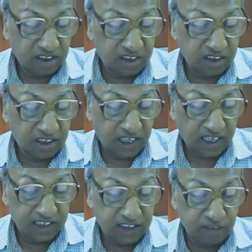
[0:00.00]

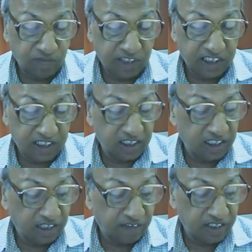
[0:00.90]
This has
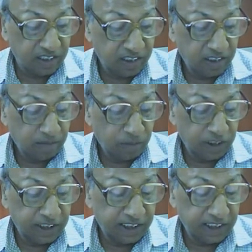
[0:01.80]
weakened our
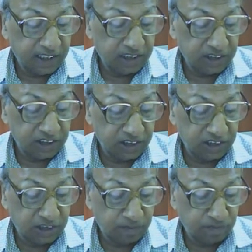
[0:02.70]
political
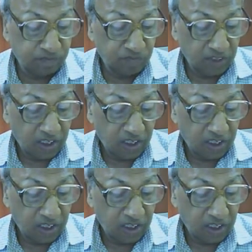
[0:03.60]
system.